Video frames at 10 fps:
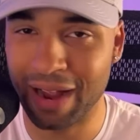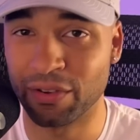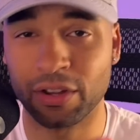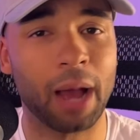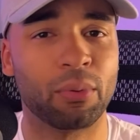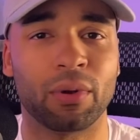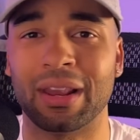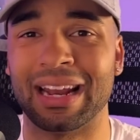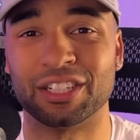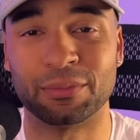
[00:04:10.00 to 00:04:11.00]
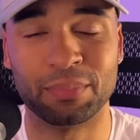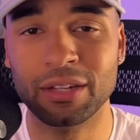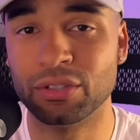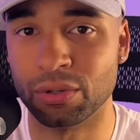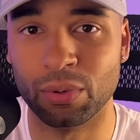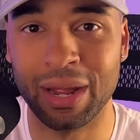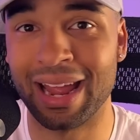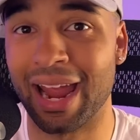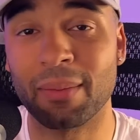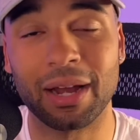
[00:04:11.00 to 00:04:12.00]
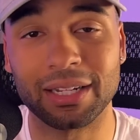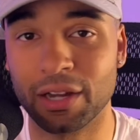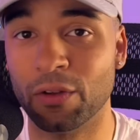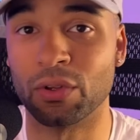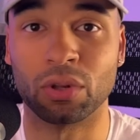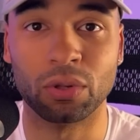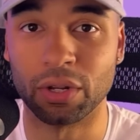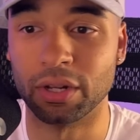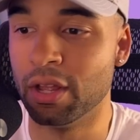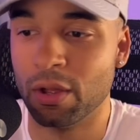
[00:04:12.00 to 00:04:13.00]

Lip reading: after copywriter that I speak to, and myself included,